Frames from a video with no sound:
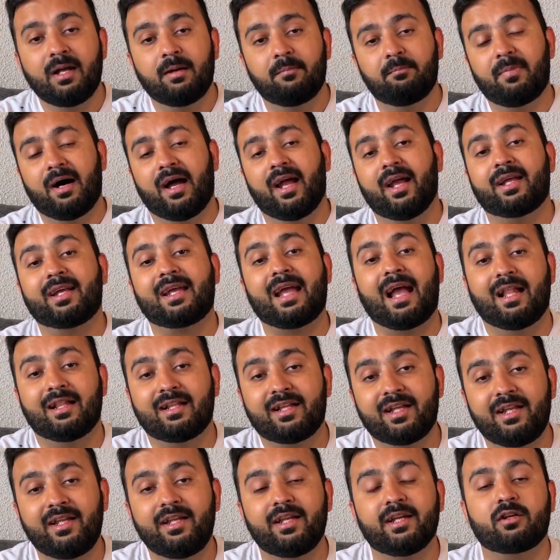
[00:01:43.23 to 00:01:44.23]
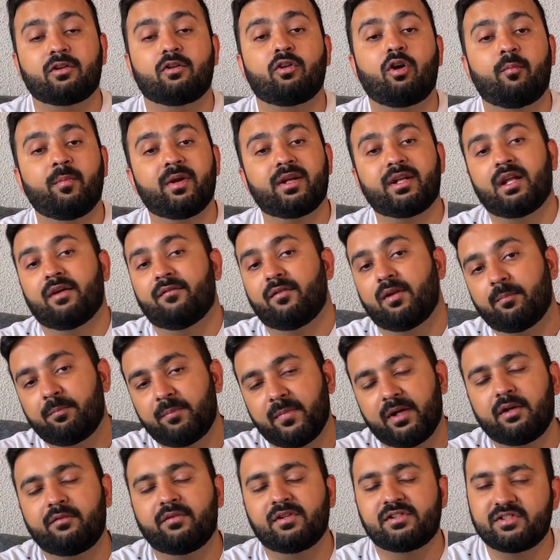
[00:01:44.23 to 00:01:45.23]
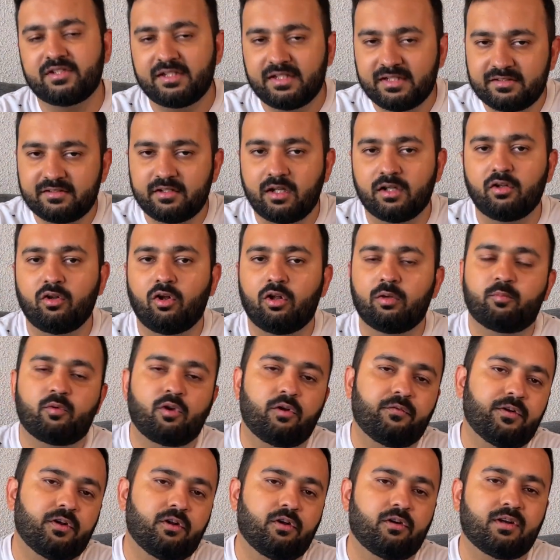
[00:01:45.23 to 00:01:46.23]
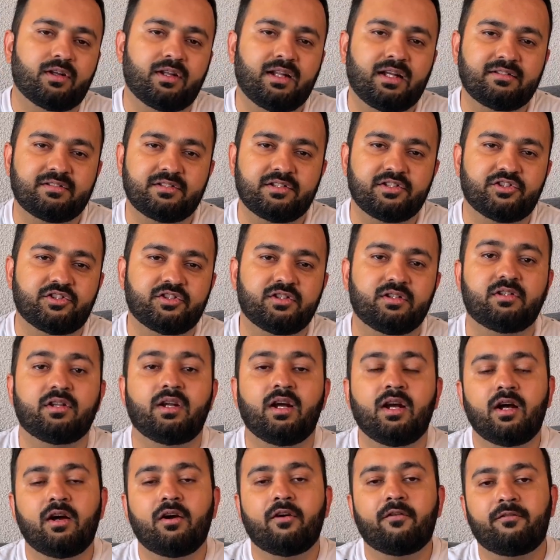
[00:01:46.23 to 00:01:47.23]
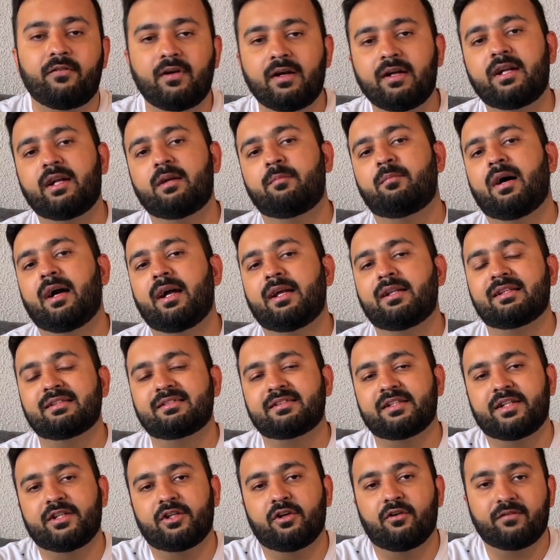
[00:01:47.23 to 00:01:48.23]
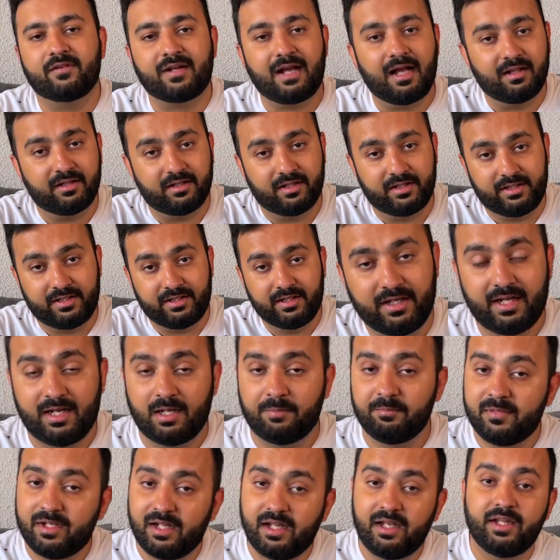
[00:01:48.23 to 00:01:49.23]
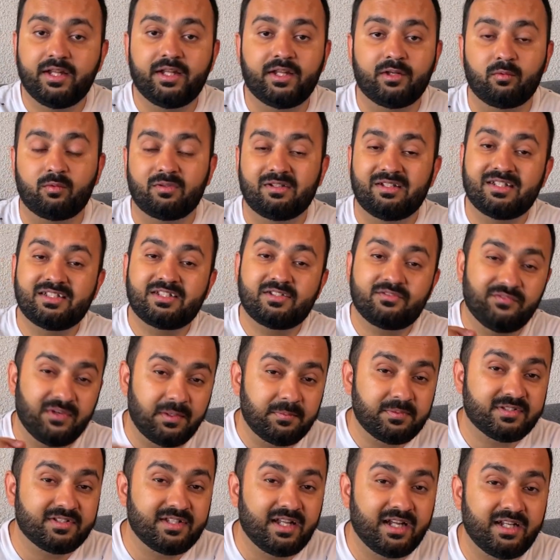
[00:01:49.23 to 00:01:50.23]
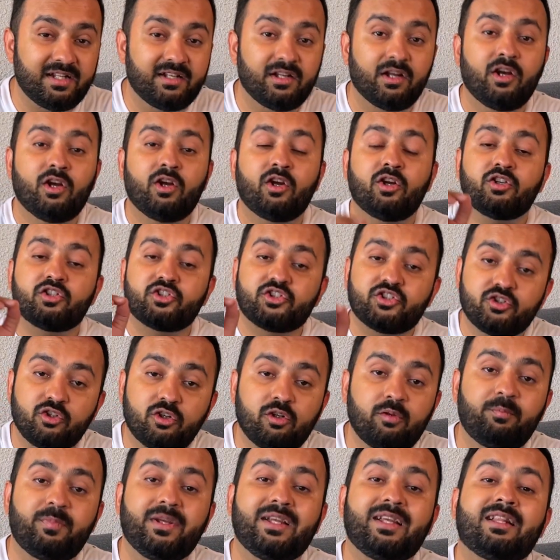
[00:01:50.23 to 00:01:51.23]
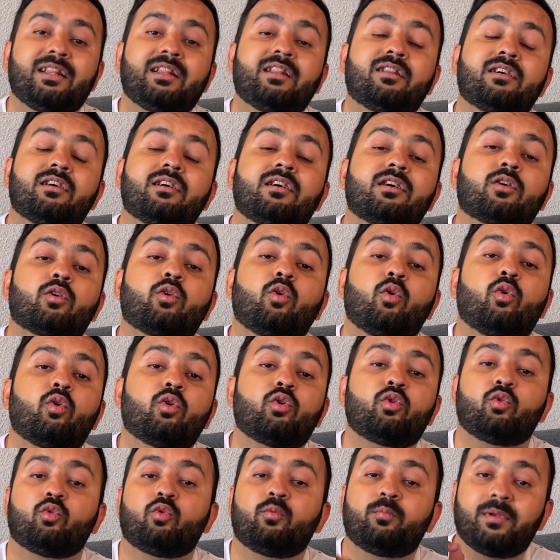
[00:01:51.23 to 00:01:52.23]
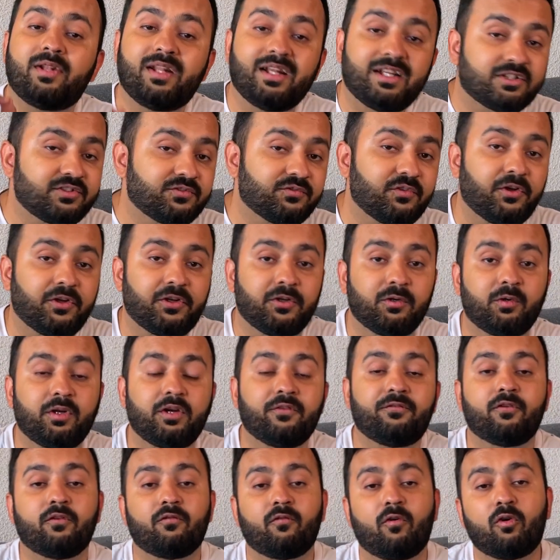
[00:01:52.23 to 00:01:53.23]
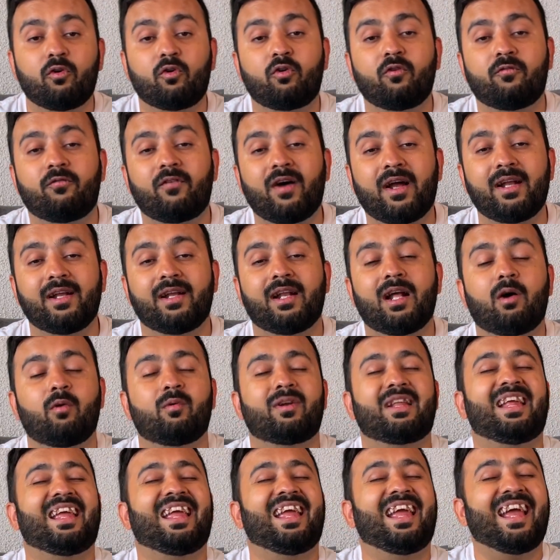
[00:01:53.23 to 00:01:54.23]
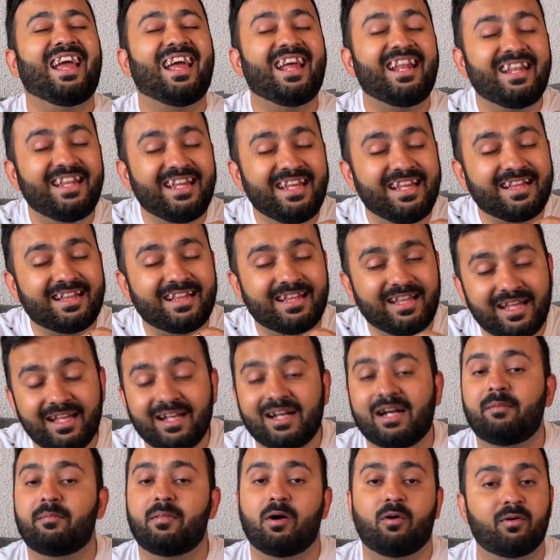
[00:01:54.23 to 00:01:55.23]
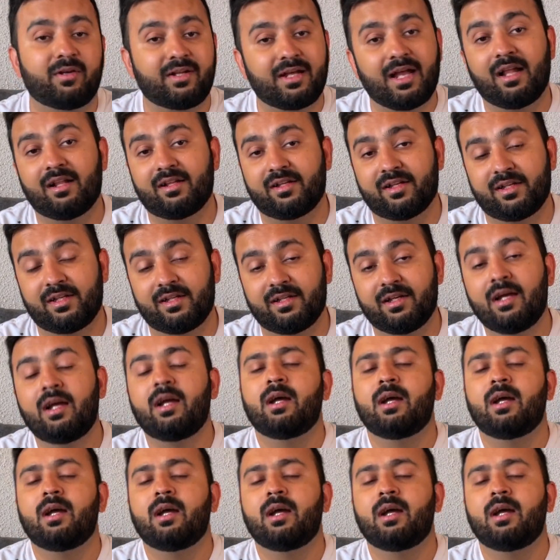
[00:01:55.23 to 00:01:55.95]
by Calgary Economic Development, which is a non-profit organization funded by the city of Calgary. And I'm telling you, this website should be the go-to place for you if you want to find out anything about Calgary,